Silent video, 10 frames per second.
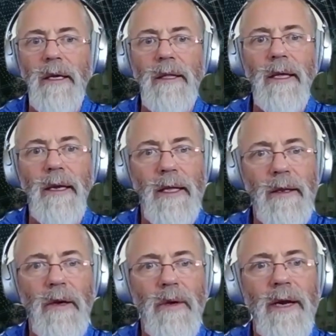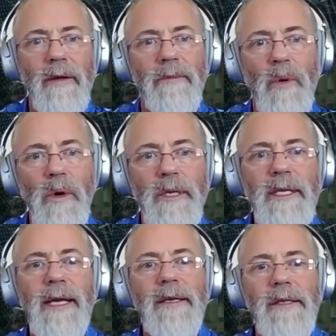that it, you know kind of
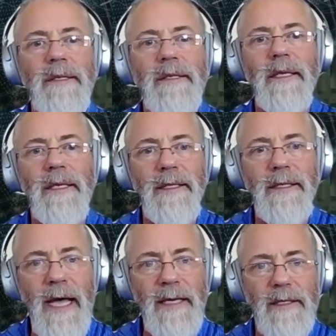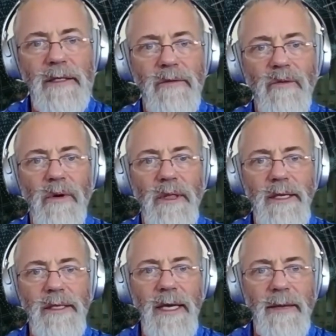portends success for
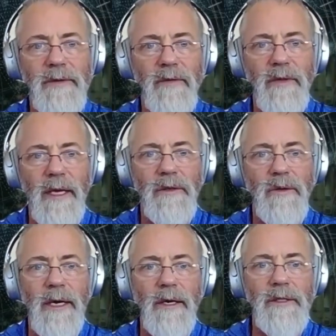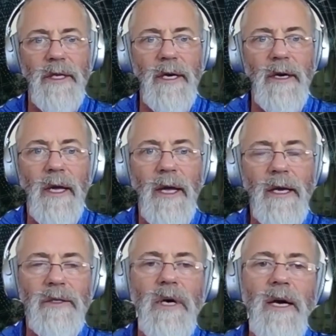these types of things right is there because
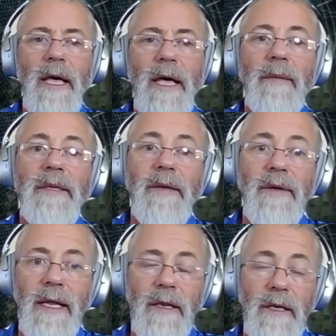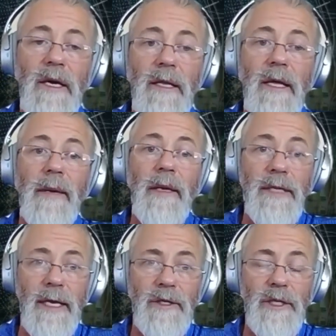you talk a lot of different data you talk a lot
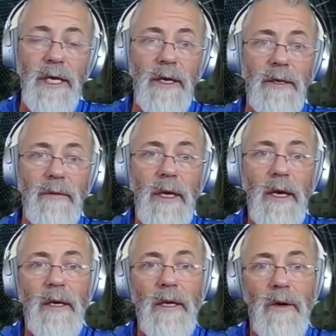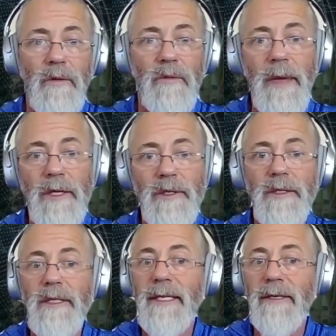about data sharing and you know you've
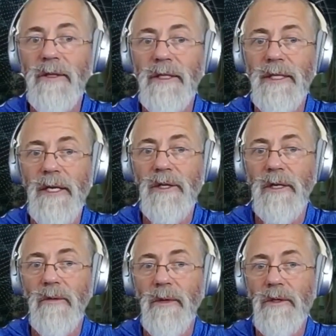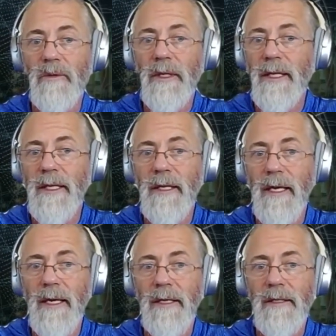mentioned centralization which really at the end
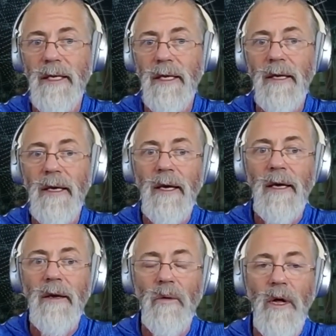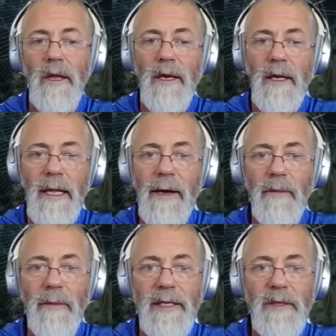of the day is a we'll call it a
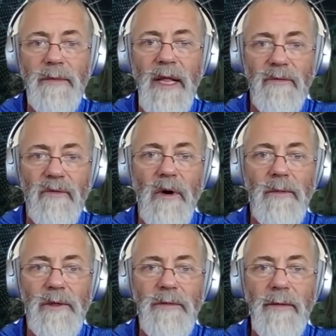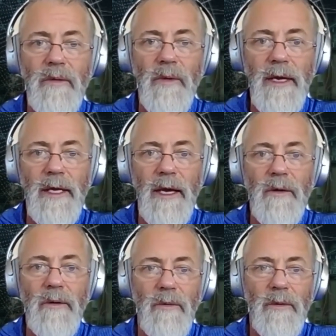cloud-based platform is probably the way to
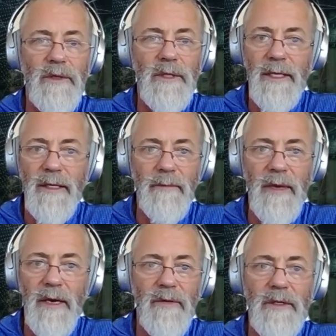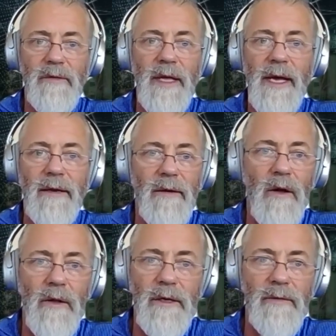go and we've seen the benefits of that in
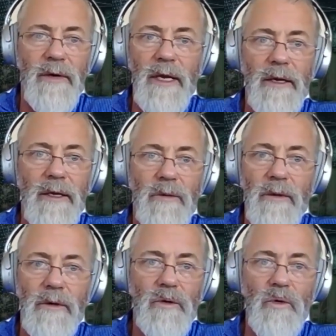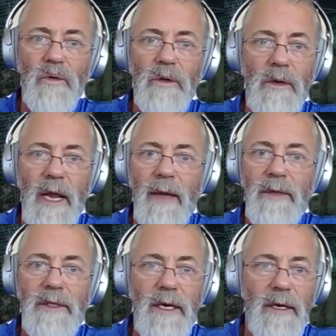all the different areas whether it's google or
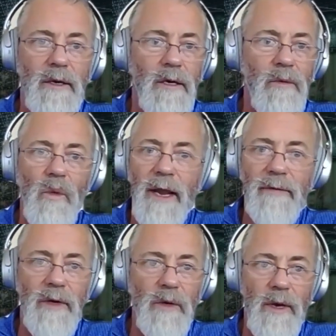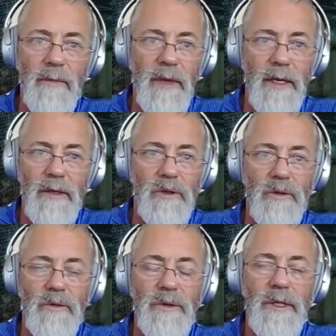amazon or whatever you want to pick and
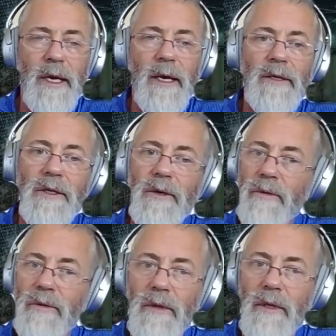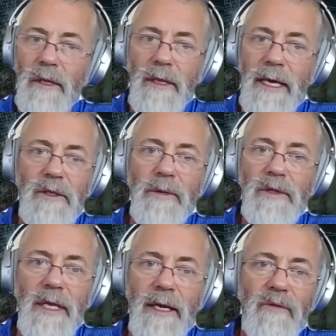choose so that's
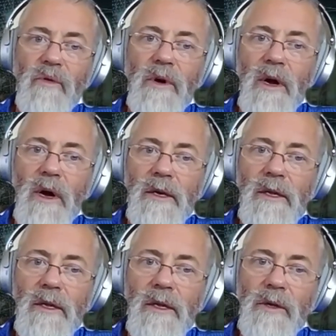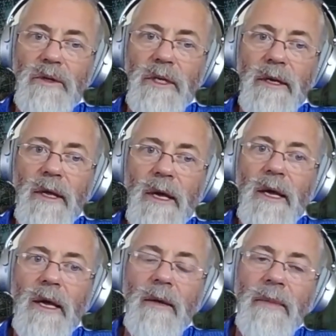almost like a foregone conclusion
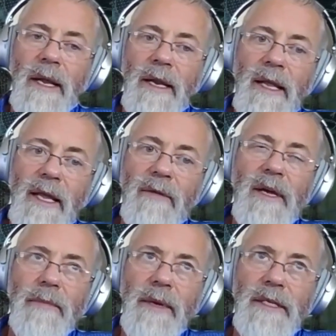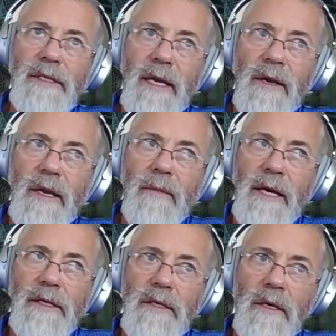mm-hmm. but if companies now and
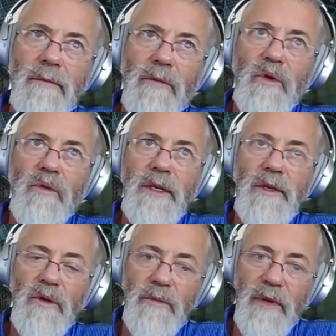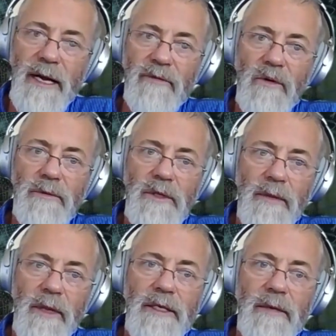enterprises are moving to platforms
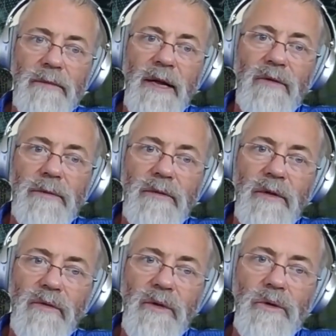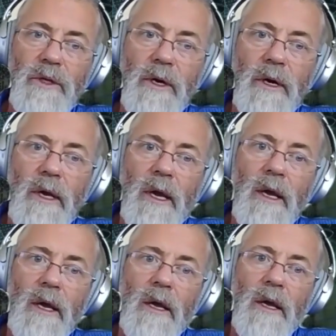supply chain platforms of the future
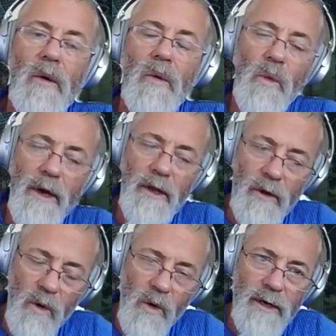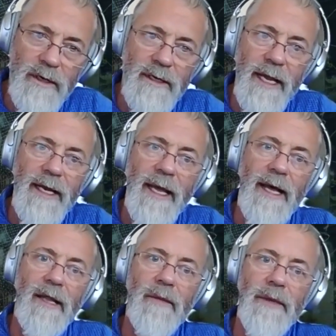what are the core data
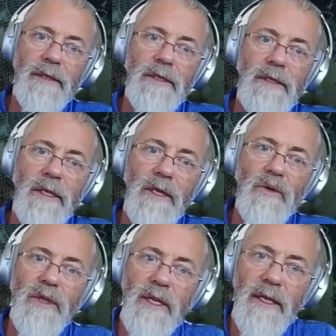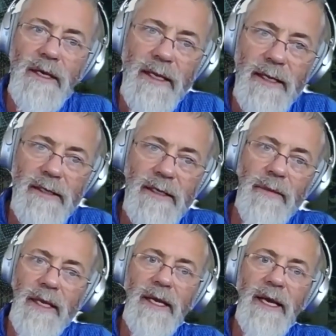elements that you think needs to
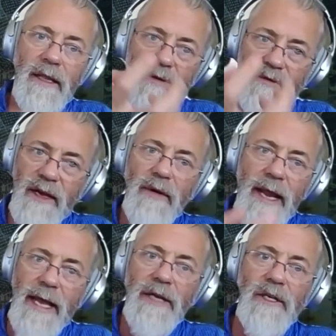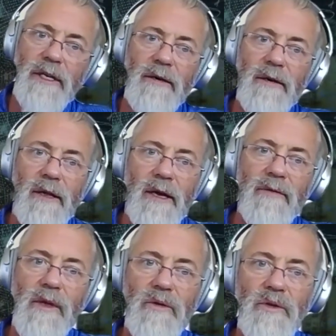be kind of the foundation
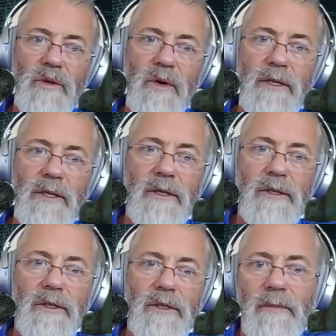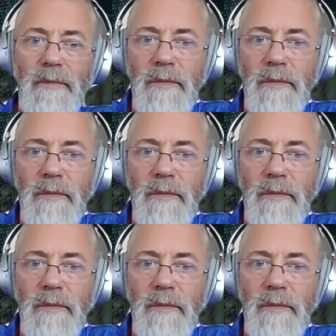of those structures?